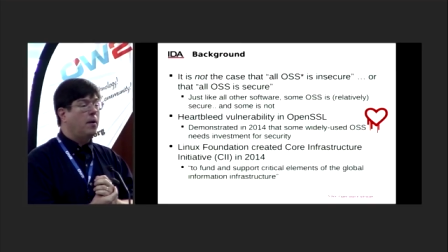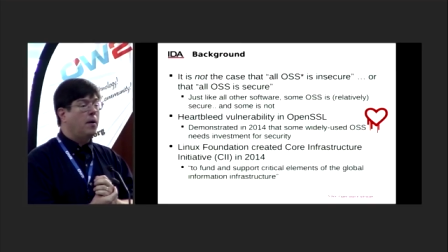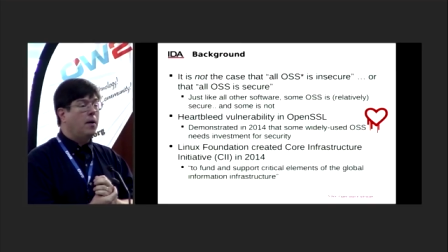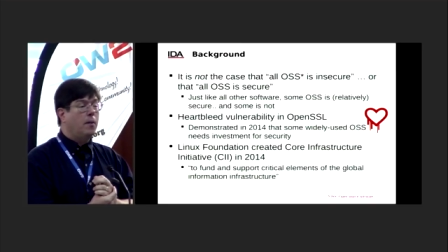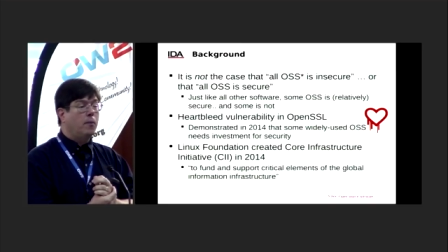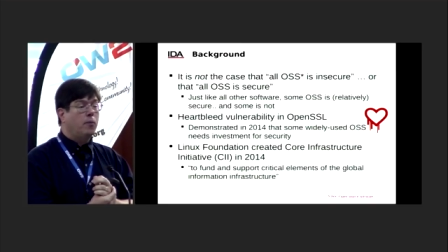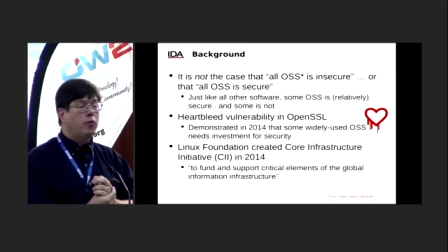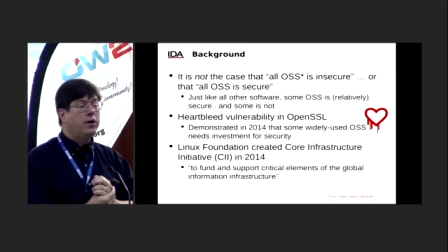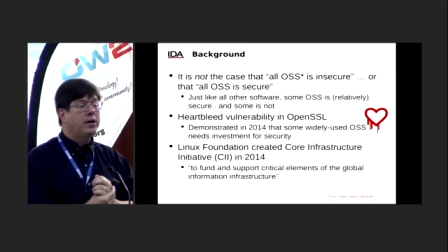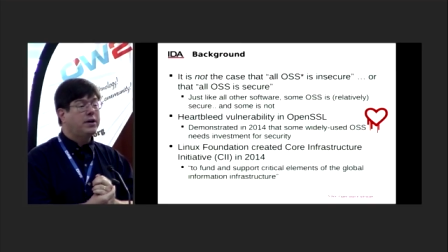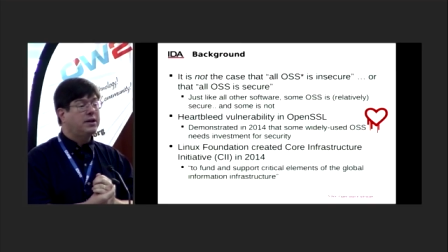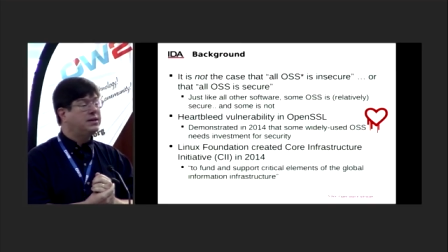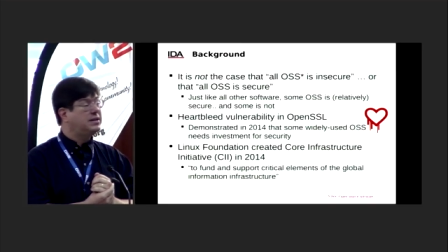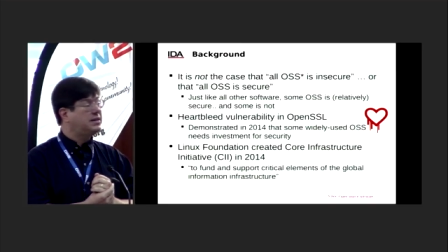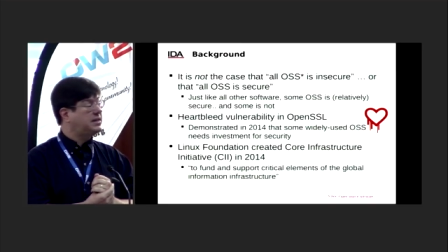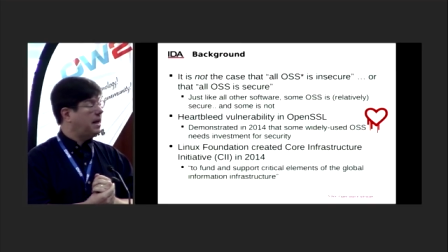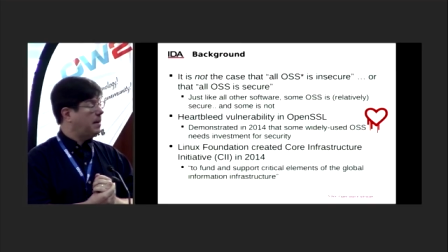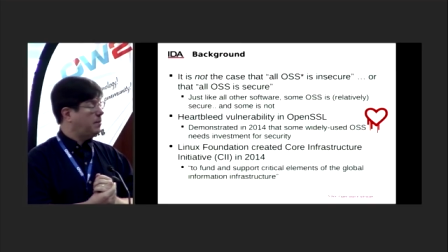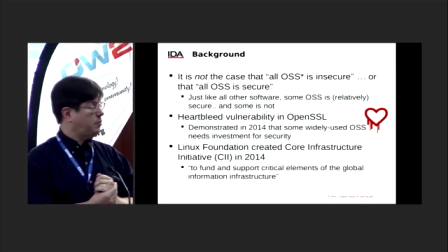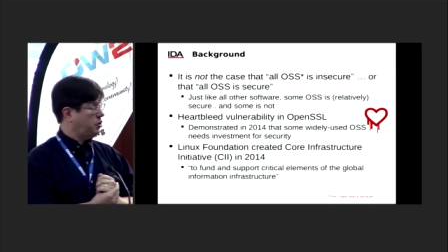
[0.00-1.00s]

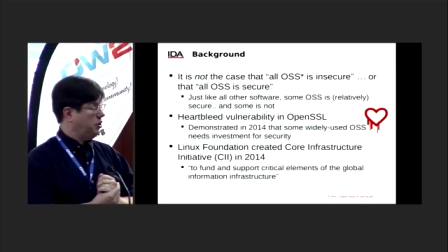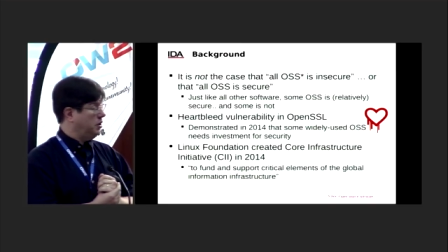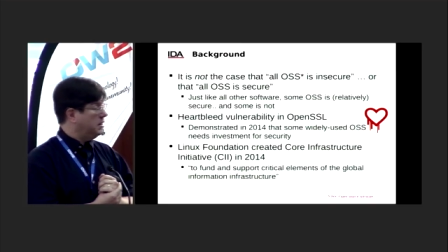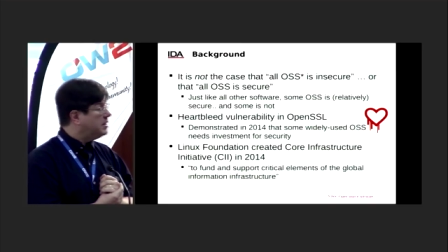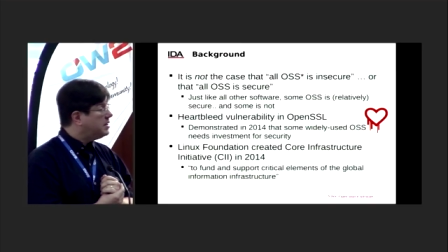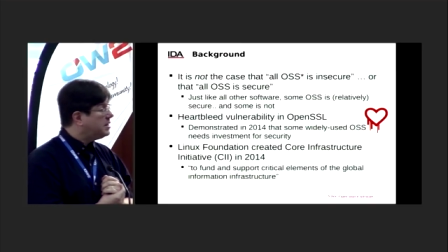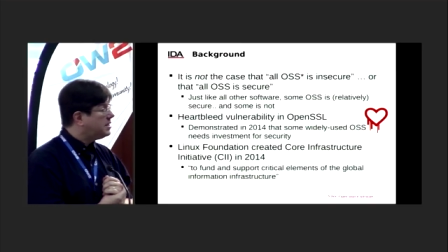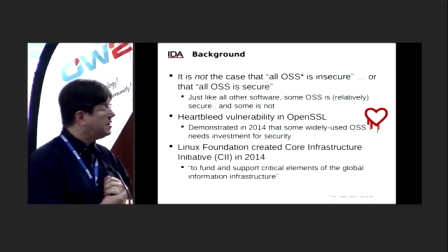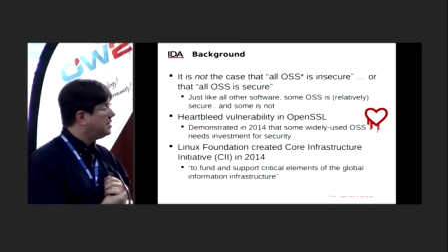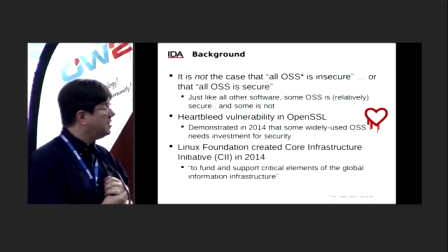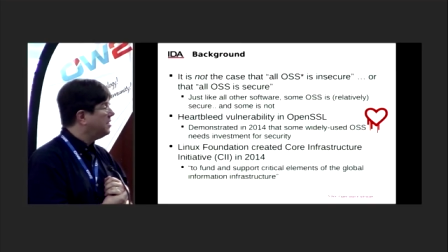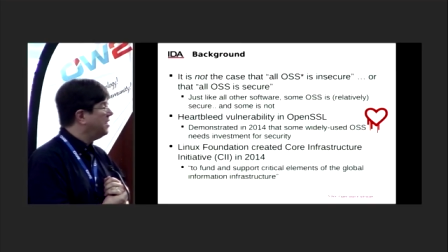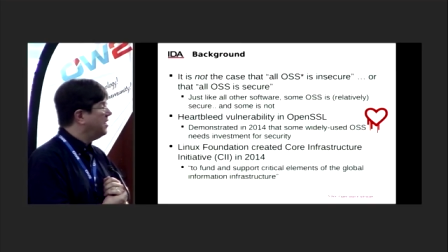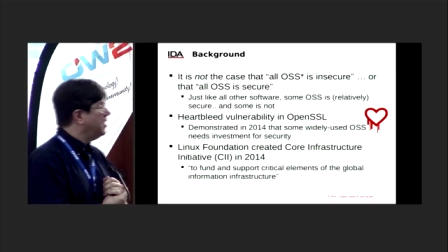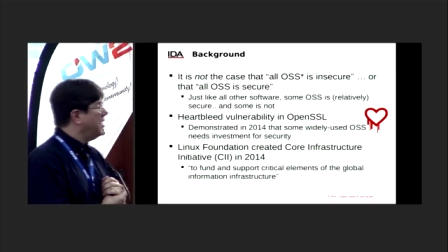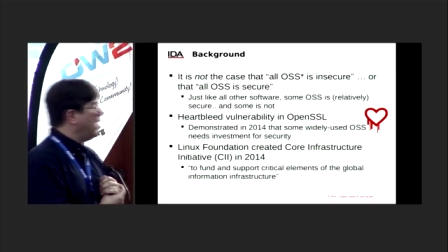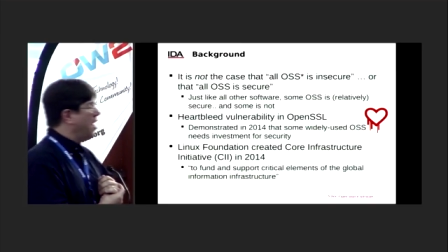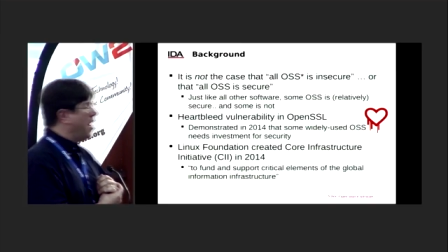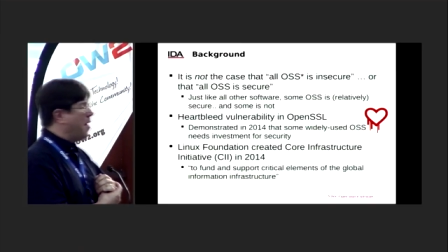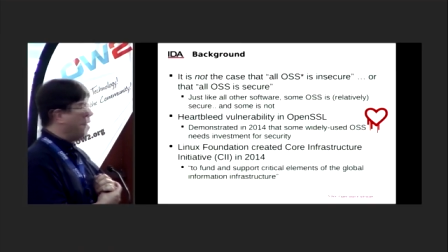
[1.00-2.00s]
preconceptions
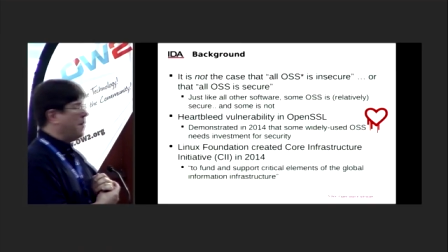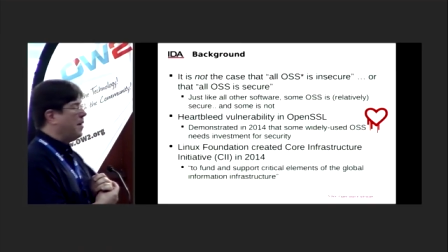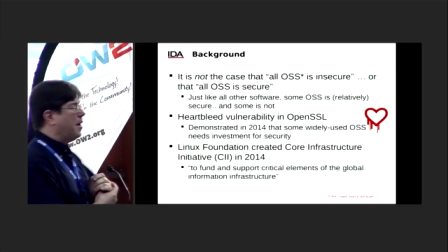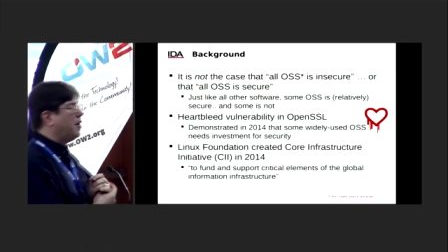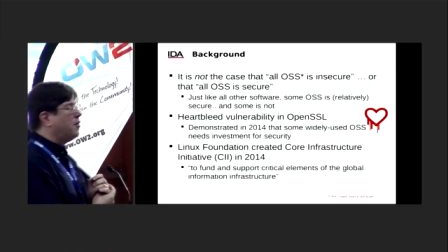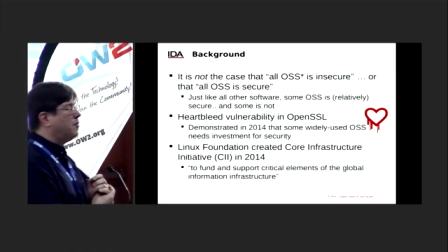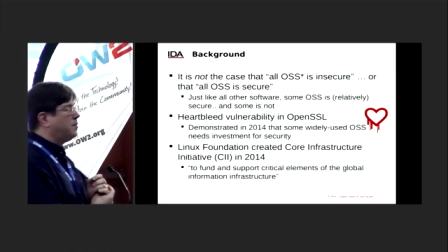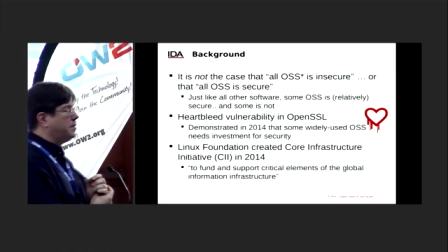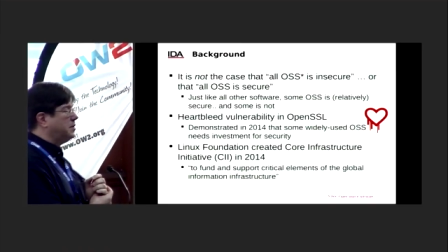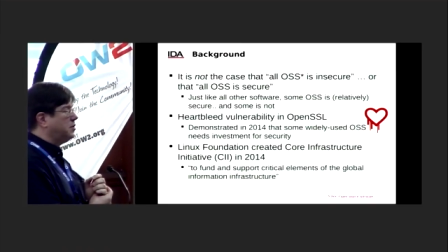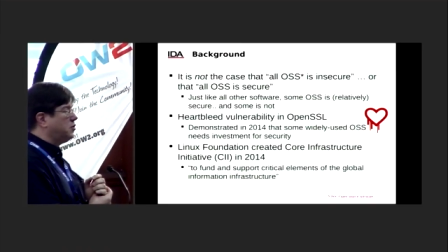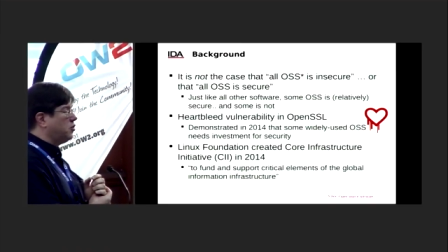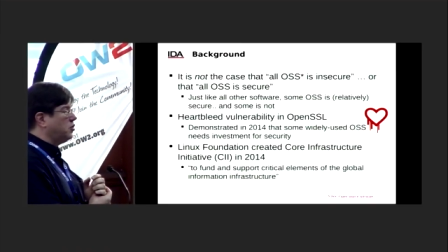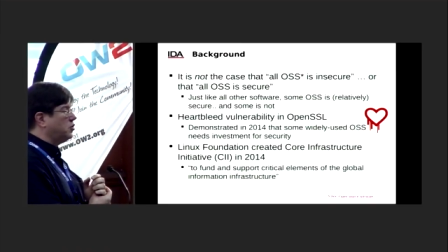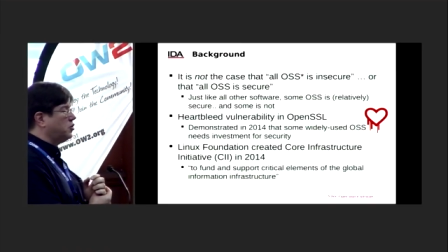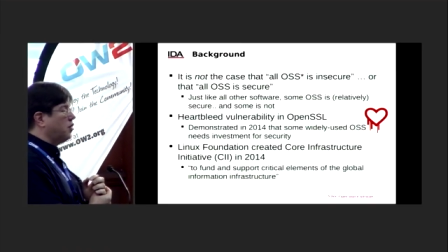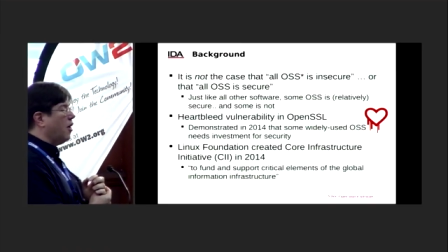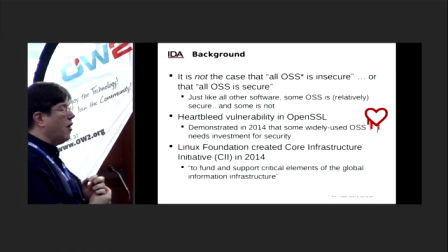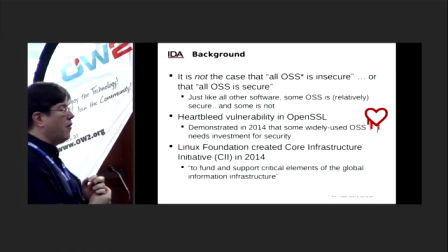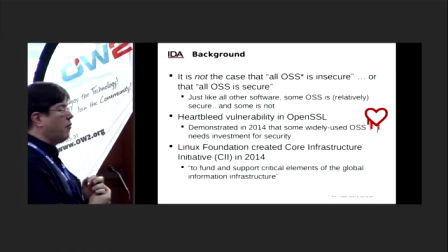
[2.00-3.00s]
about open source
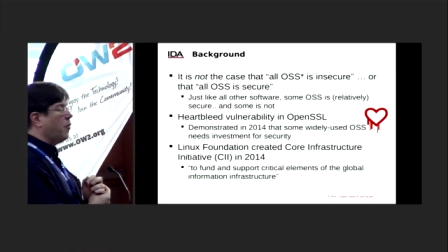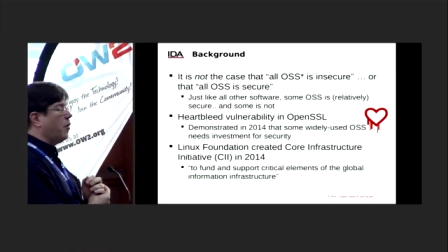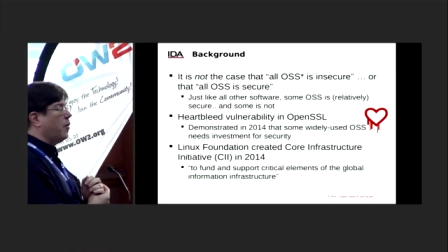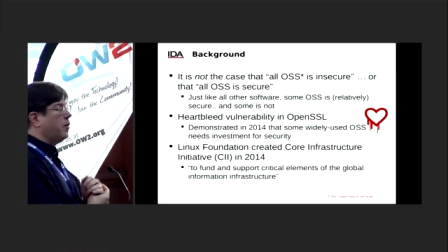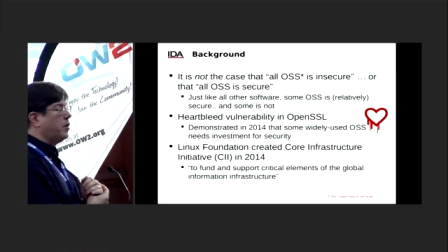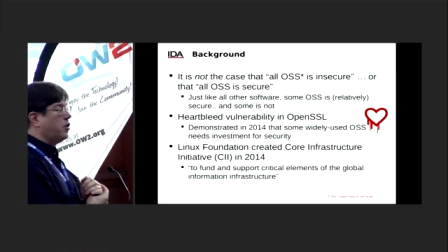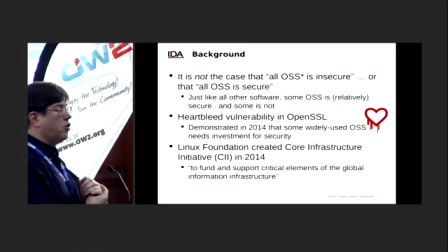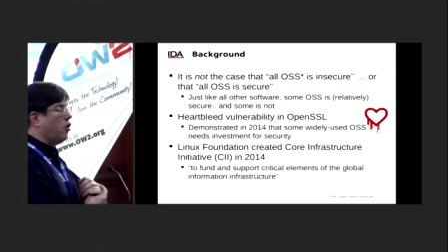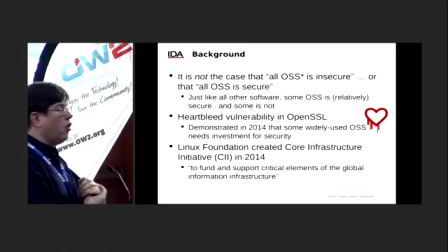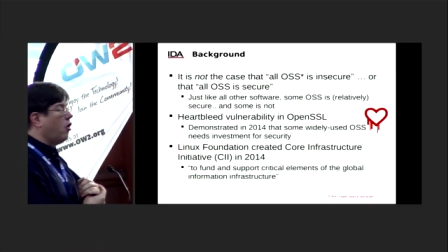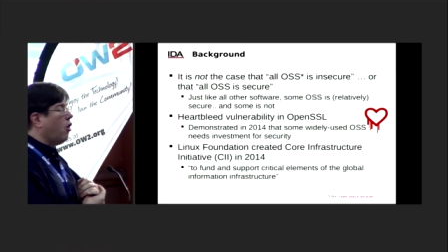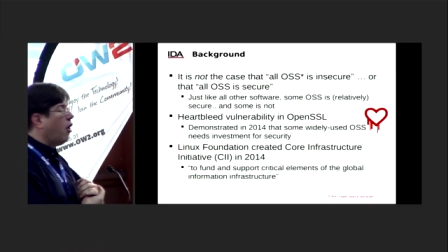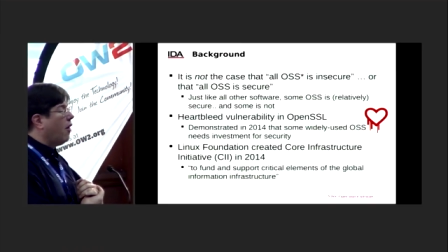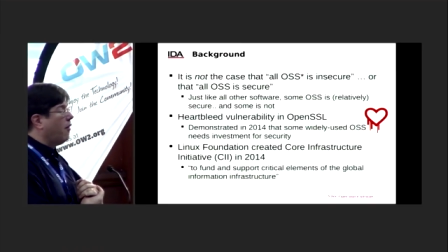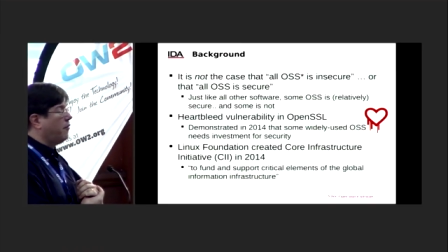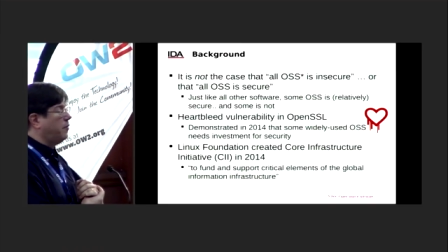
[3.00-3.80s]
software, which are often